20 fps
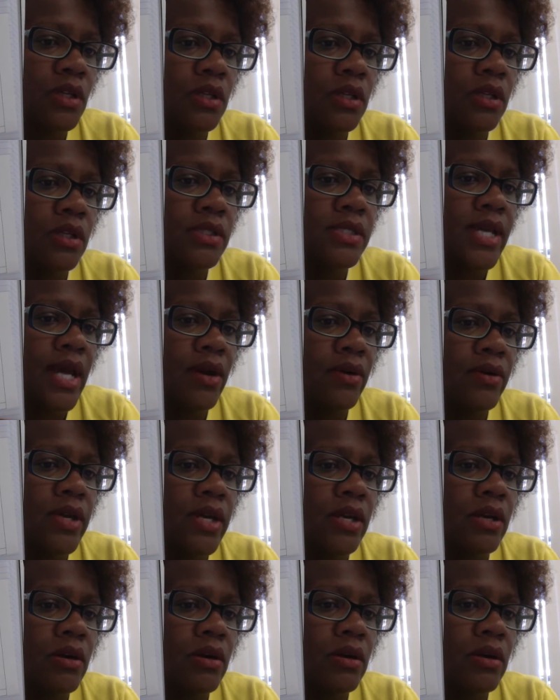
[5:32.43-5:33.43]
Look down
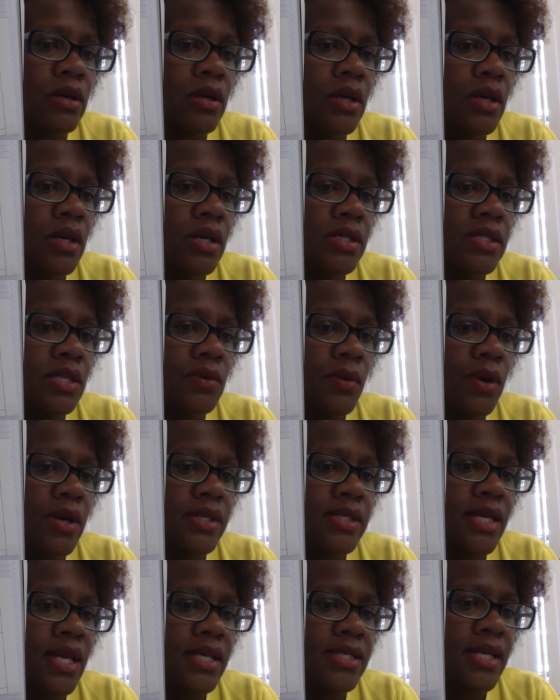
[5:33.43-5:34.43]
here. See where
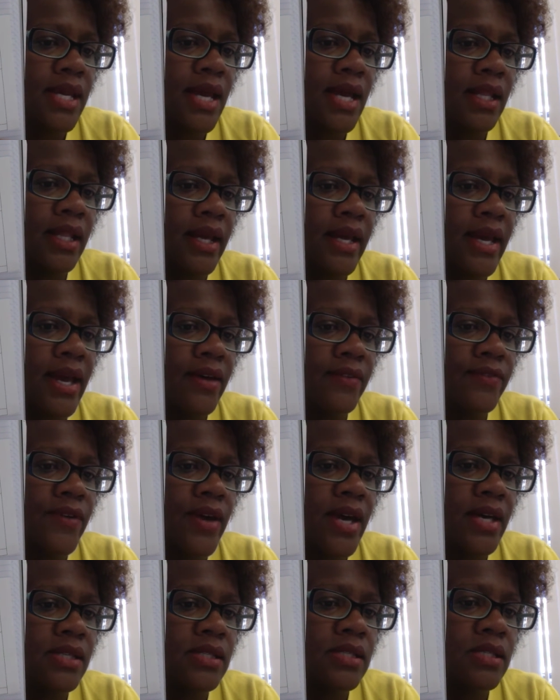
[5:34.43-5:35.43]
it says
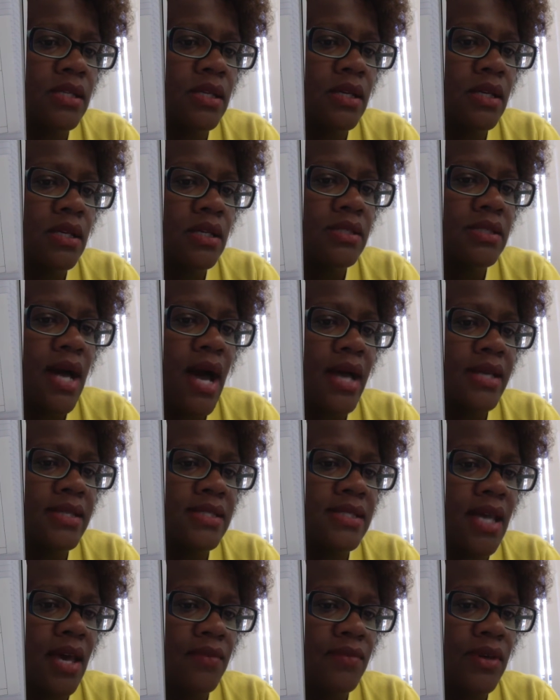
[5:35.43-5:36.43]
LAFS
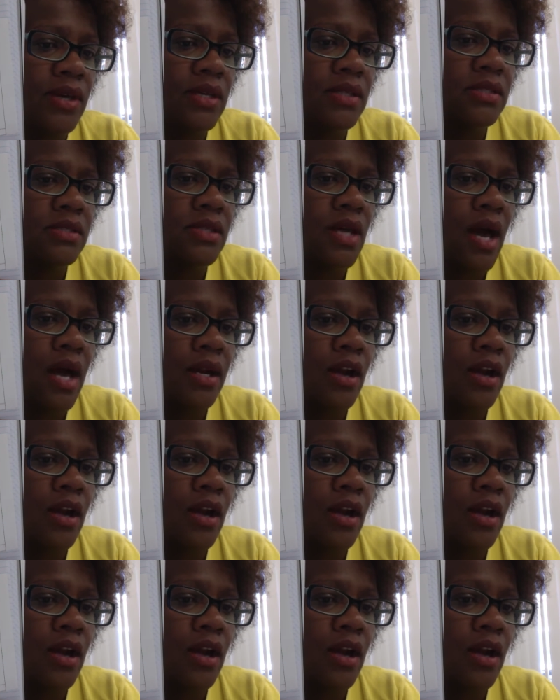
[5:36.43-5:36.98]
.7.RL.